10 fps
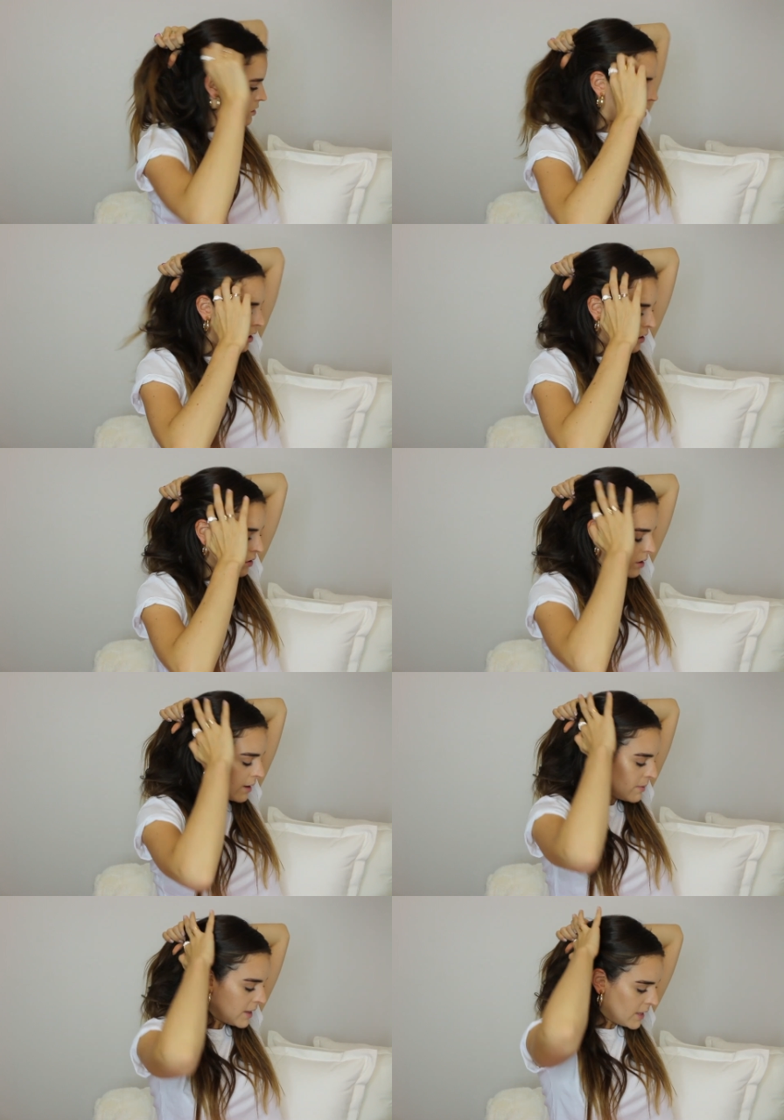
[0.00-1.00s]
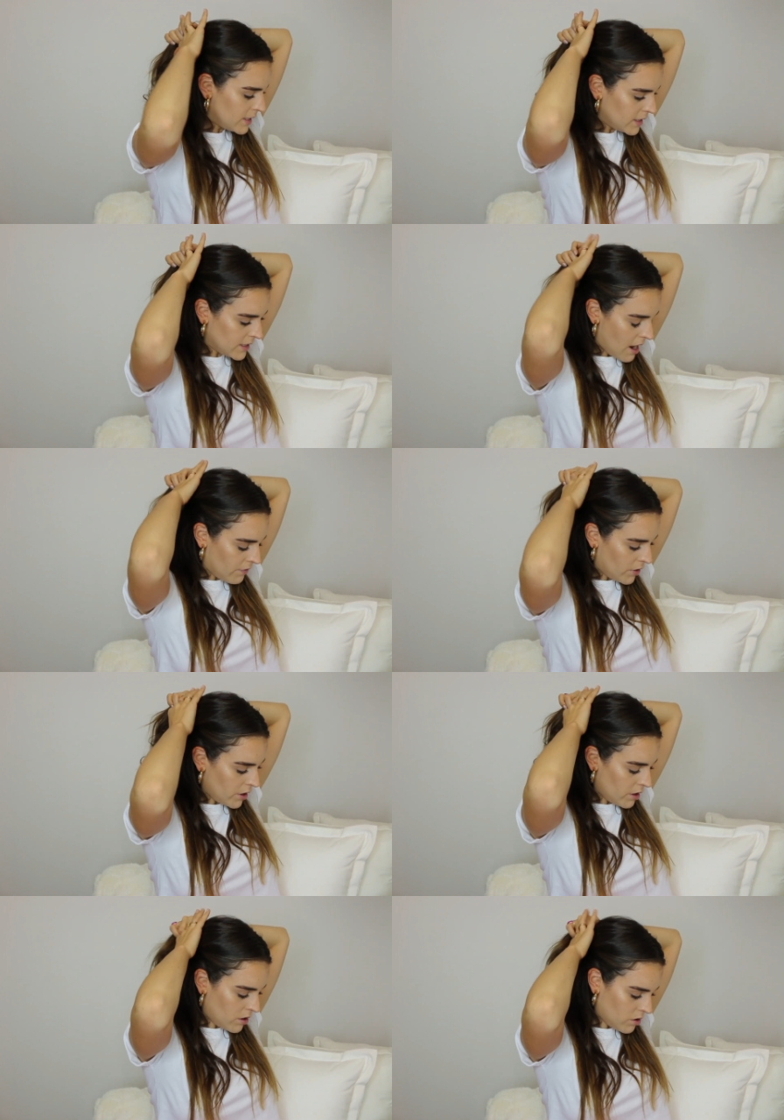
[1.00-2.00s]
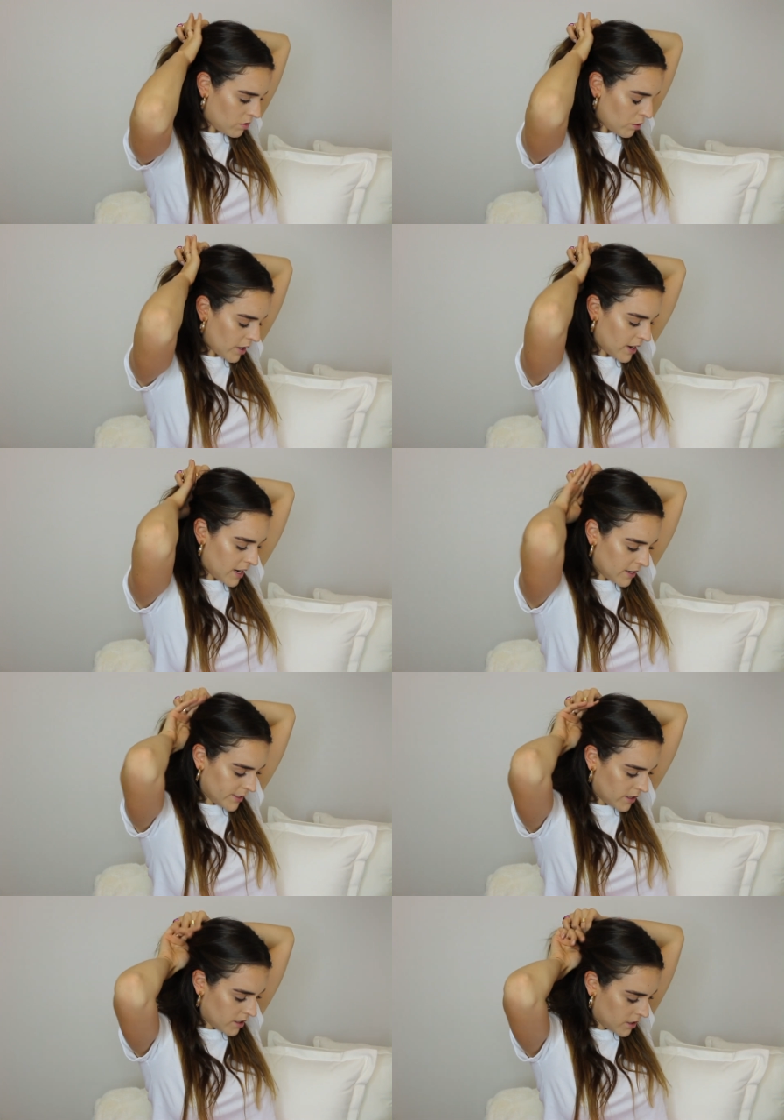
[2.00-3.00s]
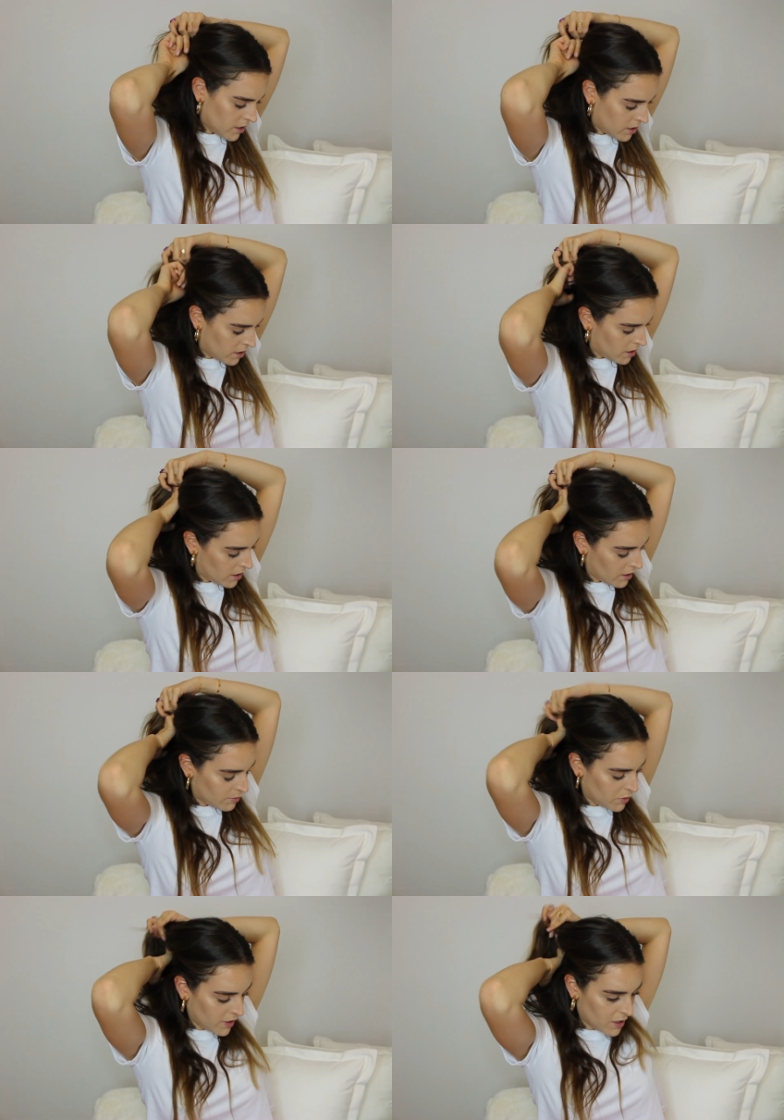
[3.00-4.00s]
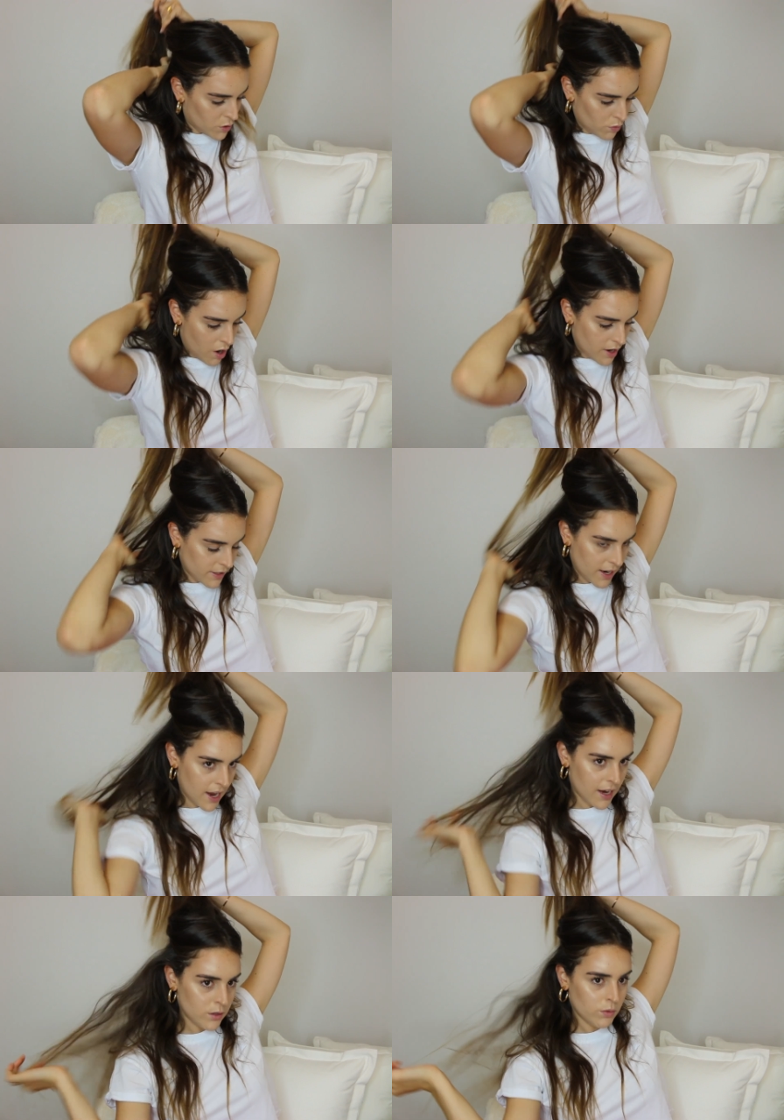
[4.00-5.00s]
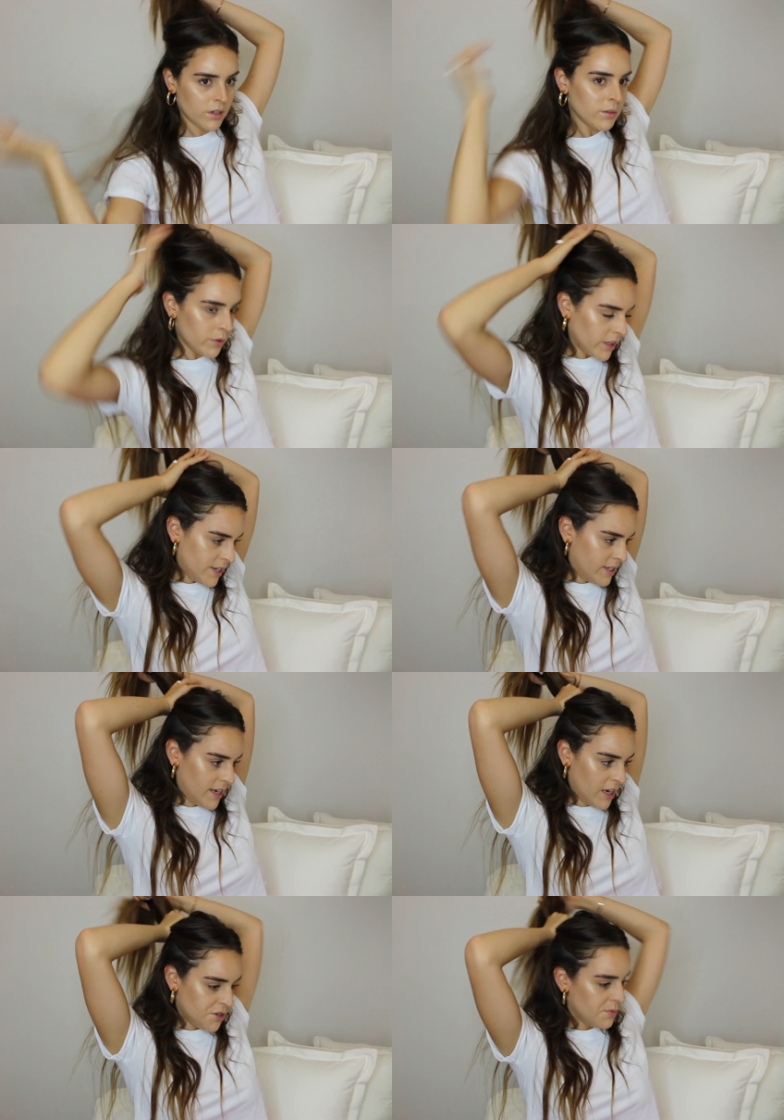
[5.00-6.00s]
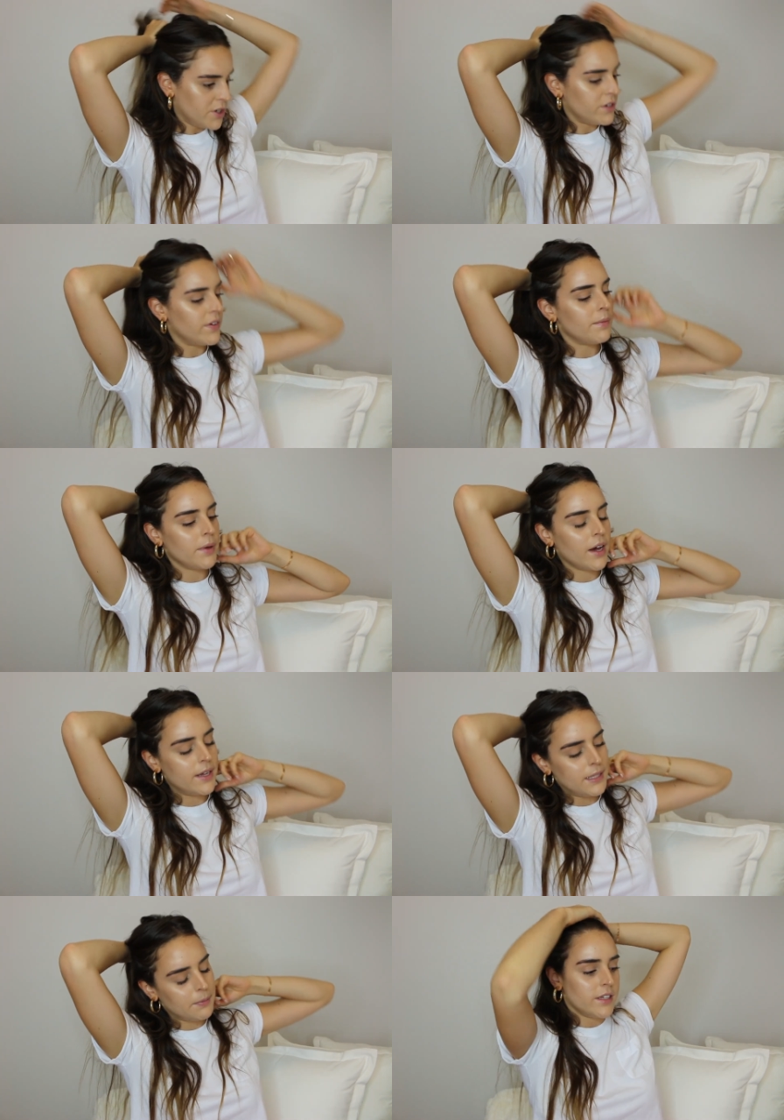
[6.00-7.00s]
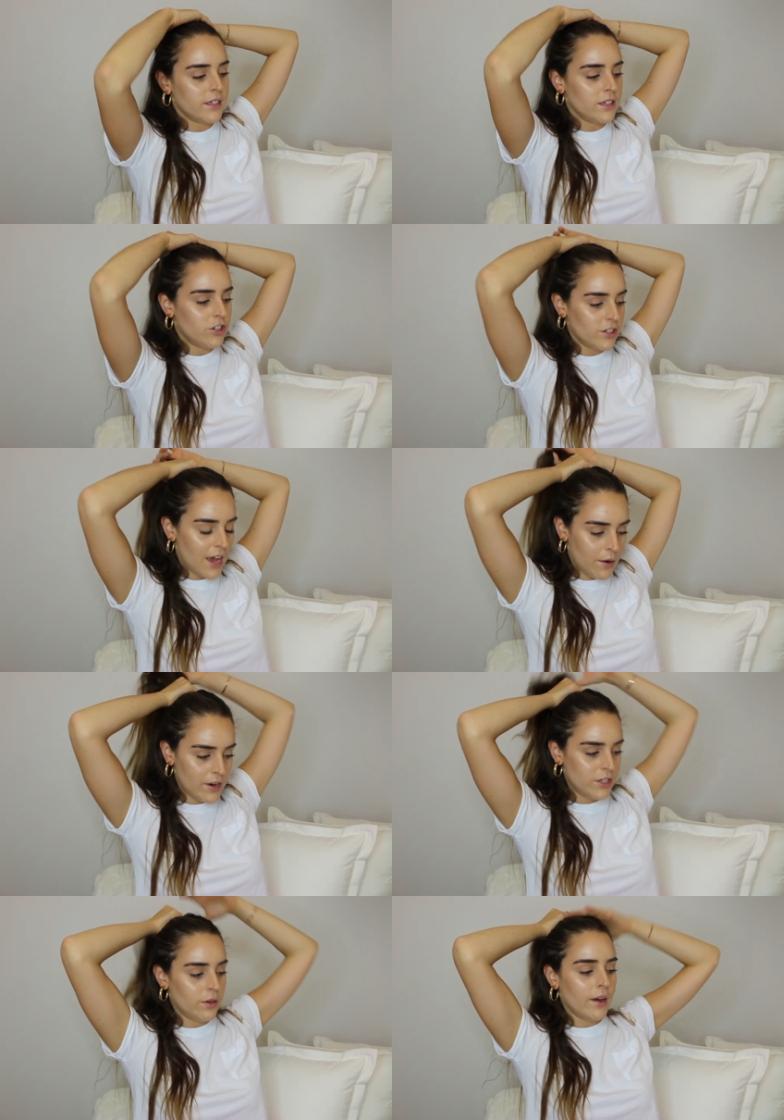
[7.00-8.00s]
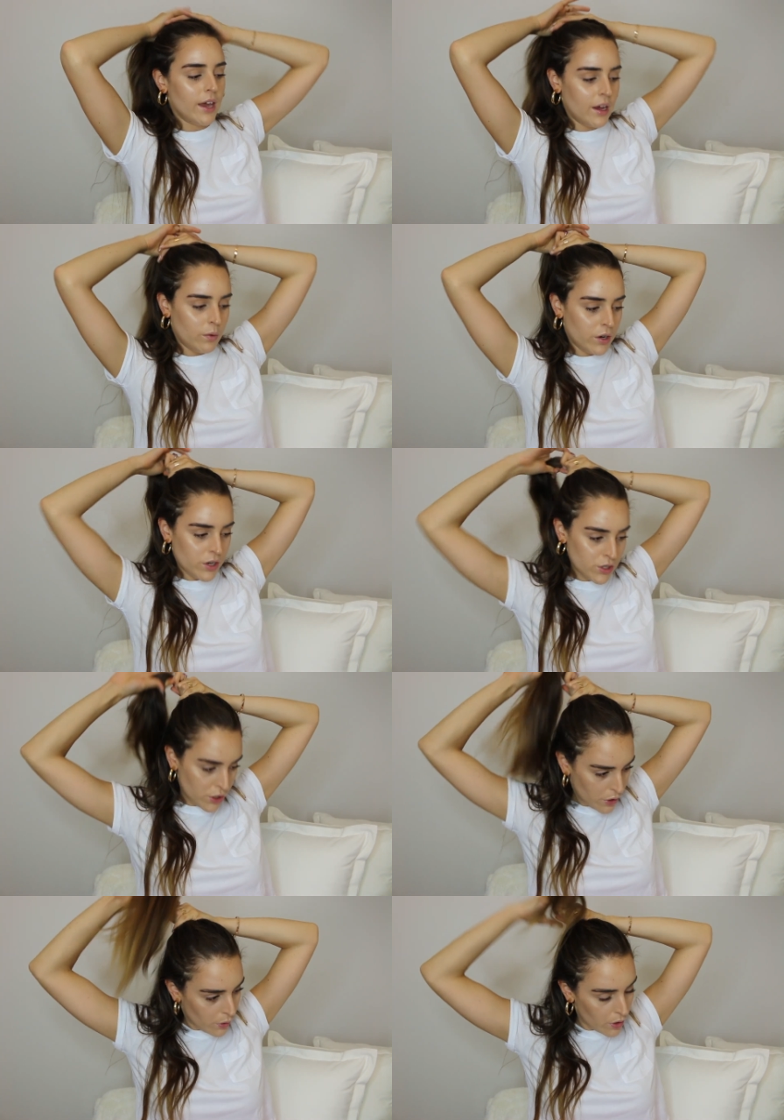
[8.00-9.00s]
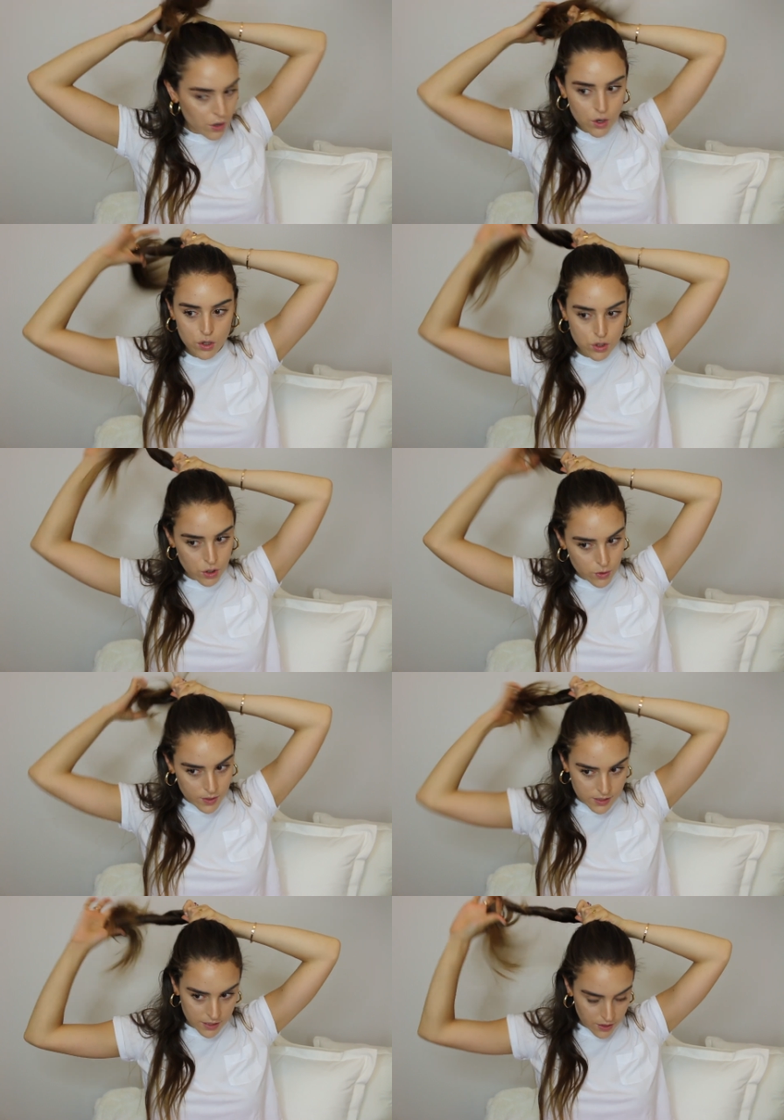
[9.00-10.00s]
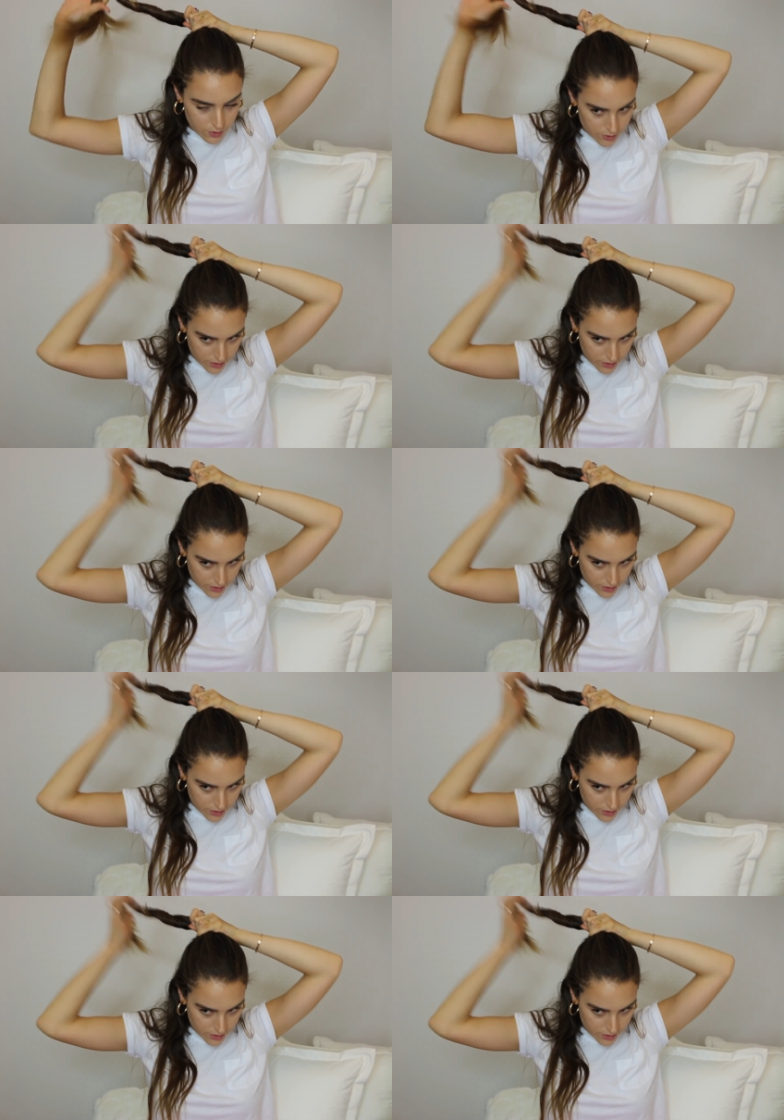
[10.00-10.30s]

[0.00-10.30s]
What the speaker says: So, I mean, this is never organized. I'm doing it as raw as I can. I don't want to really stage much of it because this is just how I do it, and I want to show you exactly how I do it.